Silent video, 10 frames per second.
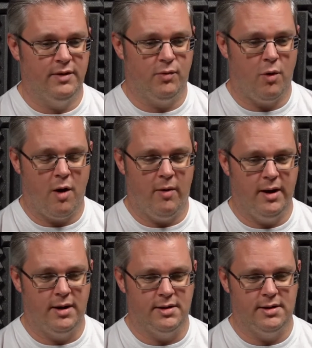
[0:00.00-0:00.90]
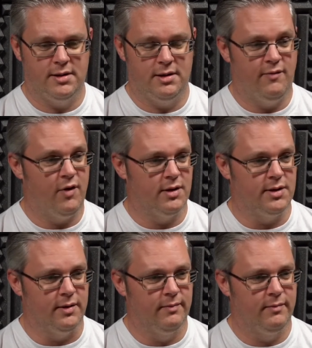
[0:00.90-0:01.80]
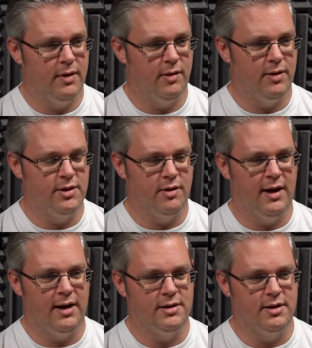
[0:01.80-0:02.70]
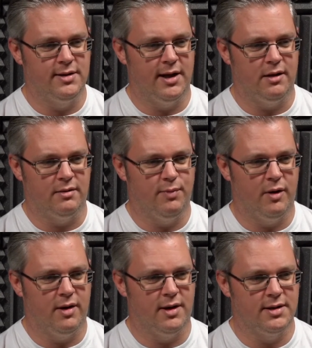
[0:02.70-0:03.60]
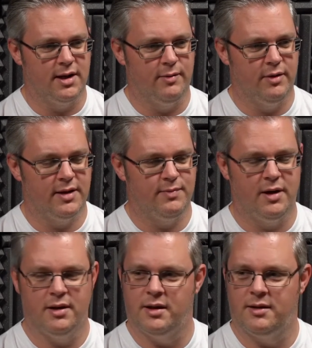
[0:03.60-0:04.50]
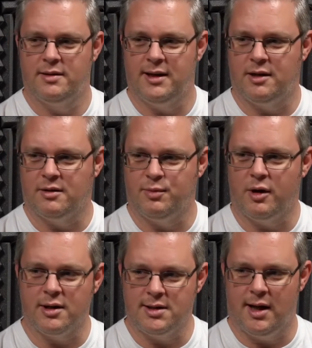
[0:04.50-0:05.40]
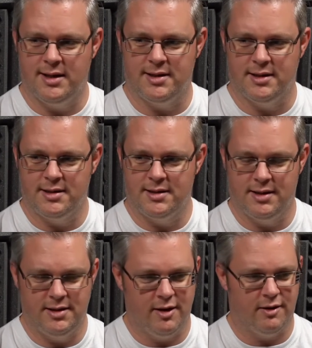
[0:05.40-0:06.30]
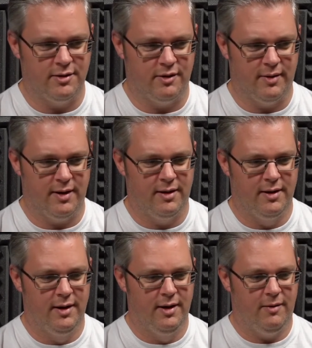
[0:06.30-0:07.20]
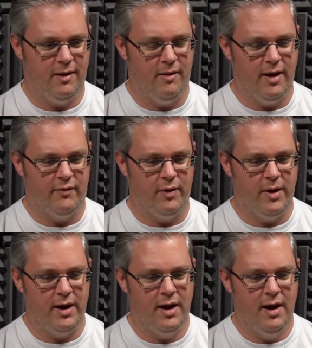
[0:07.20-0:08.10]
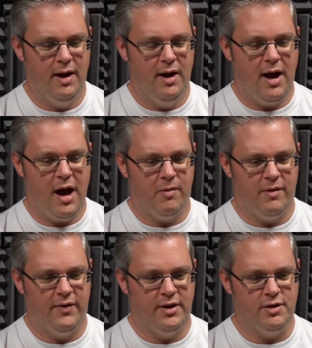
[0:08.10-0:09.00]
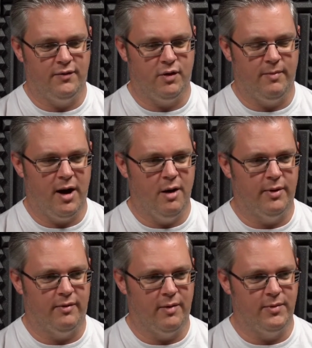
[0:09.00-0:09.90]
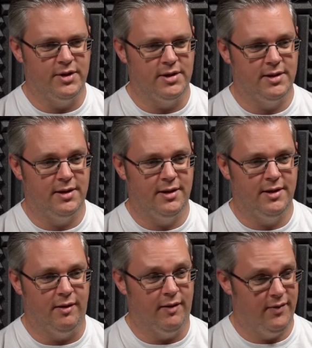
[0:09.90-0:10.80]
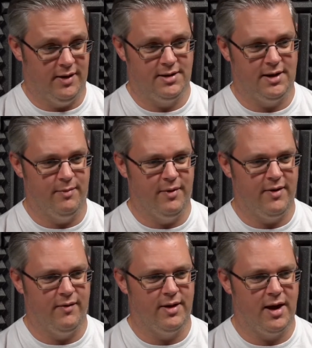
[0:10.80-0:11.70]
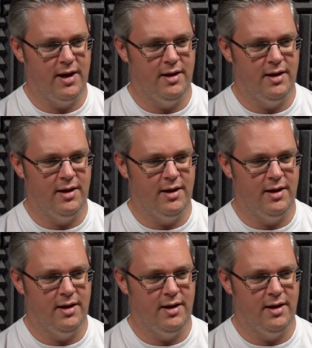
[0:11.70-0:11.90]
to Huawei because you've got to. Otherwise, you're not allowed to do Telecoms podcasts anymore. That's part of the Telecoms podcast license, is that you've got to talk about Huawei every week. And we'll finish off talking about OpenRAN, which is not the first time we've covered that either.